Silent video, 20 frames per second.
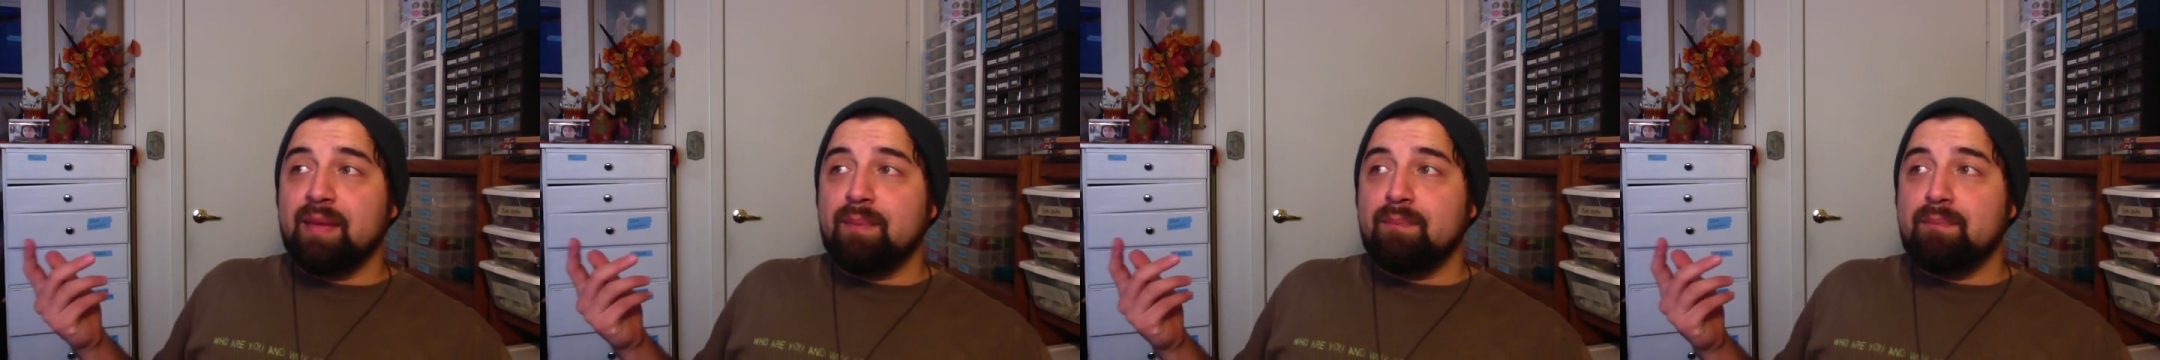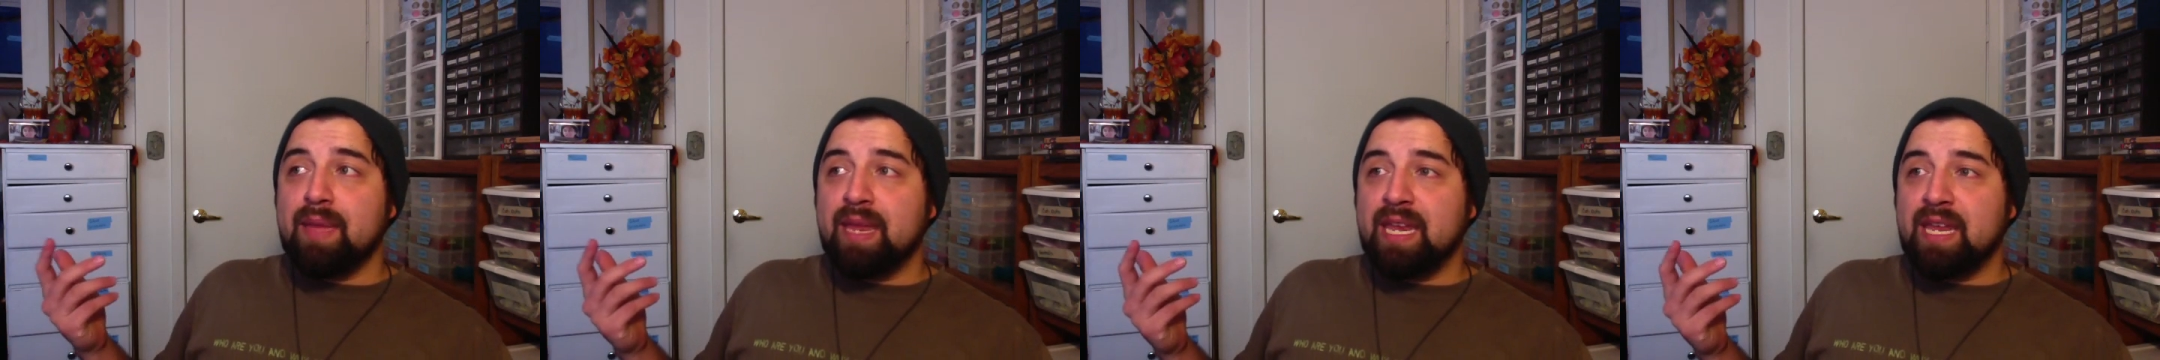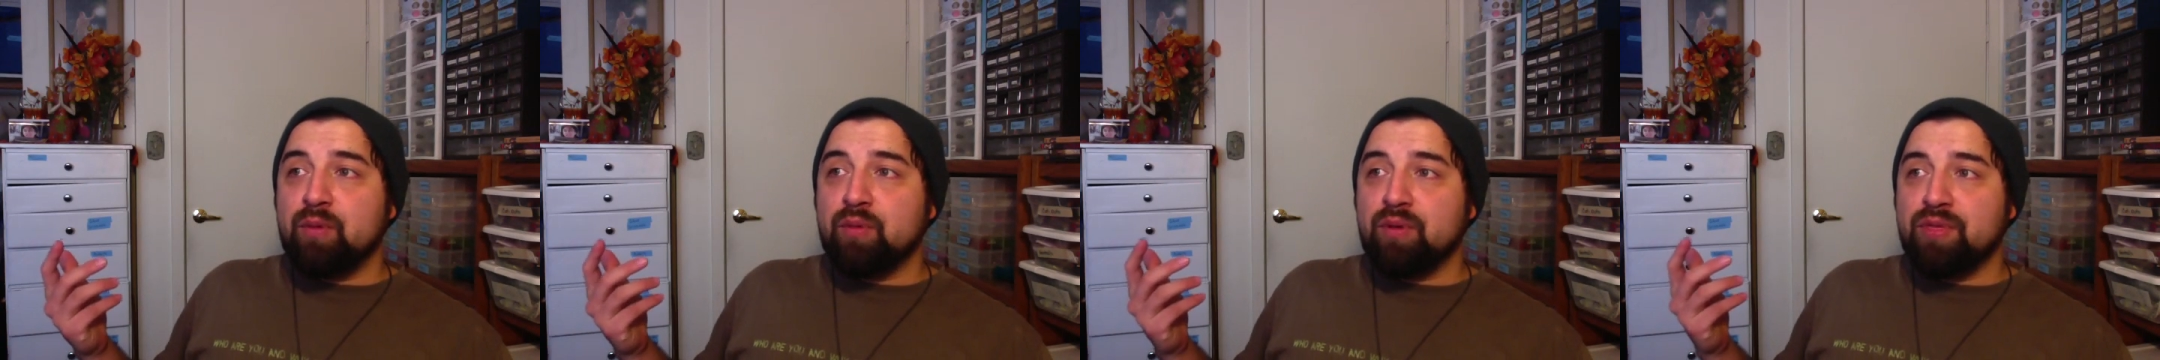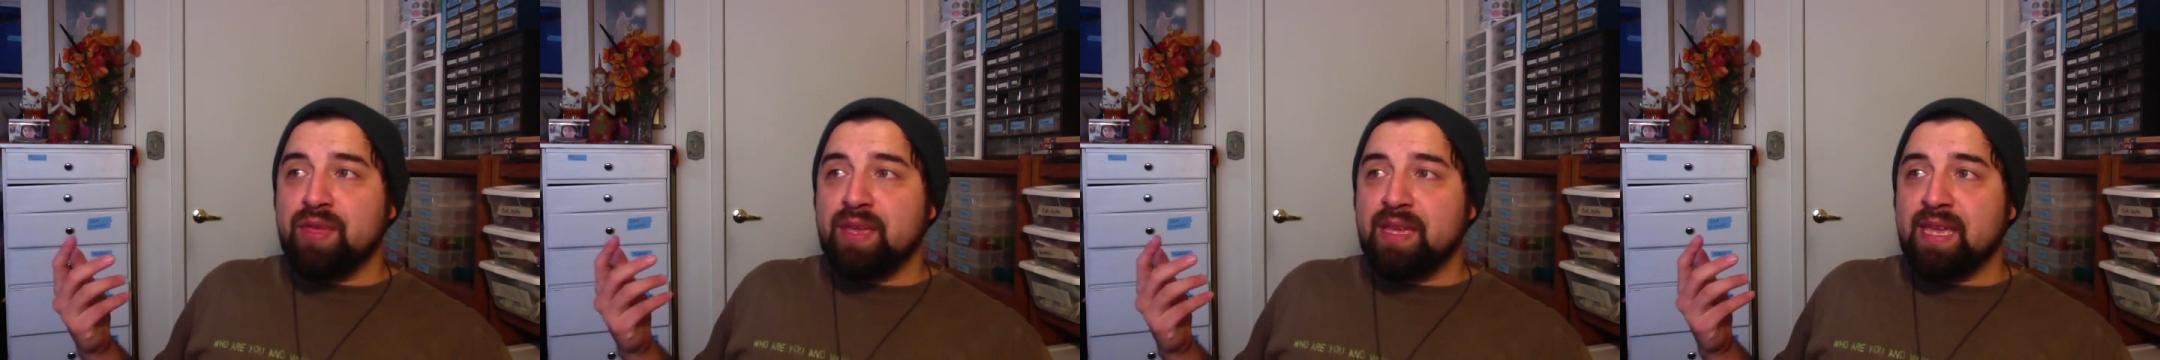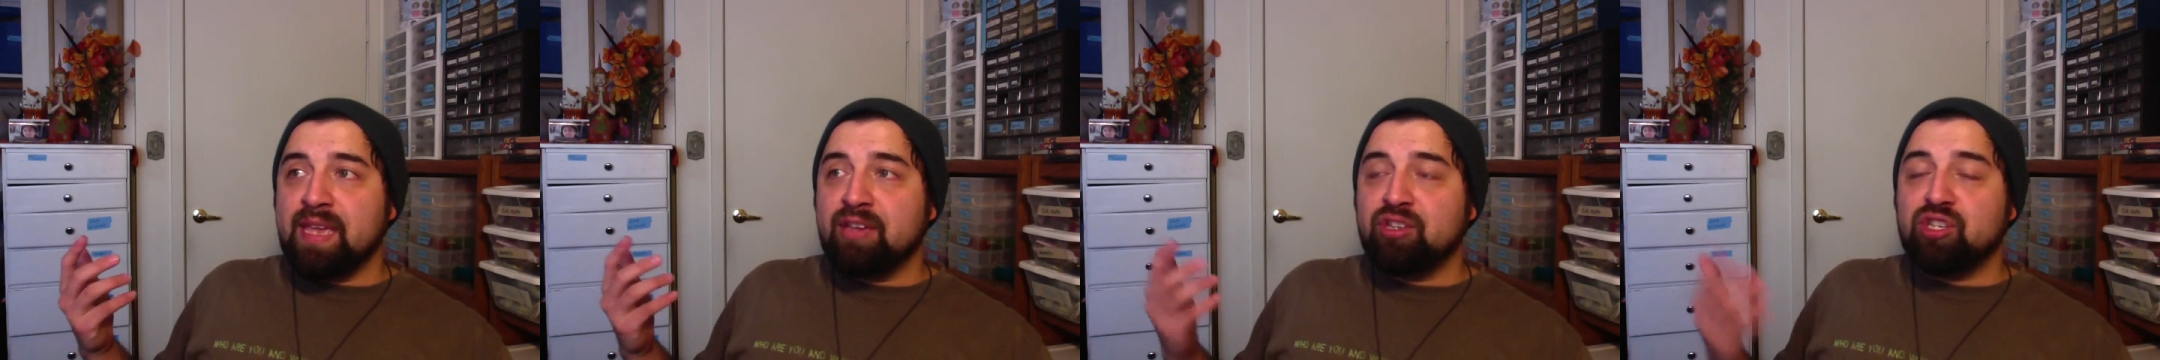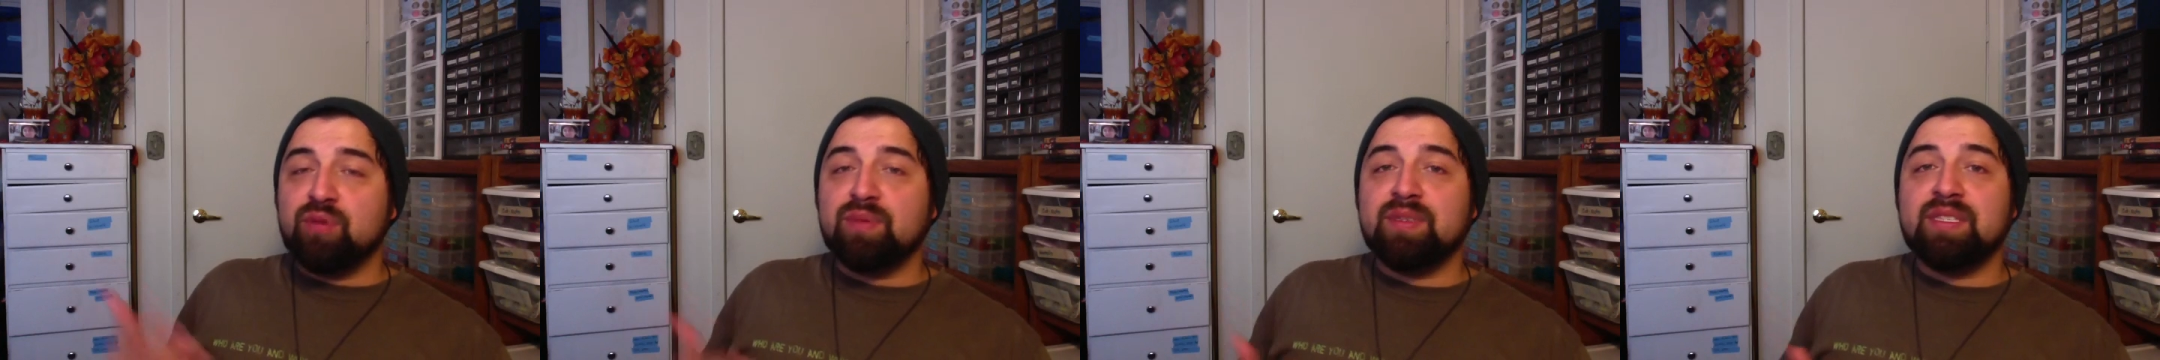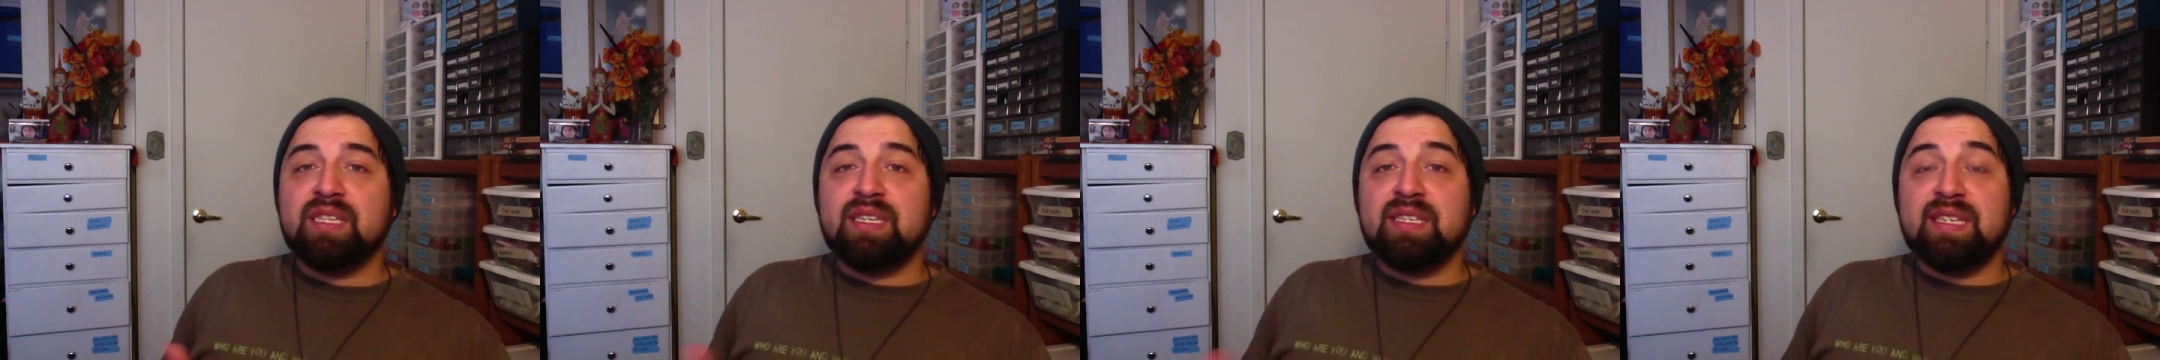many were thinking she was the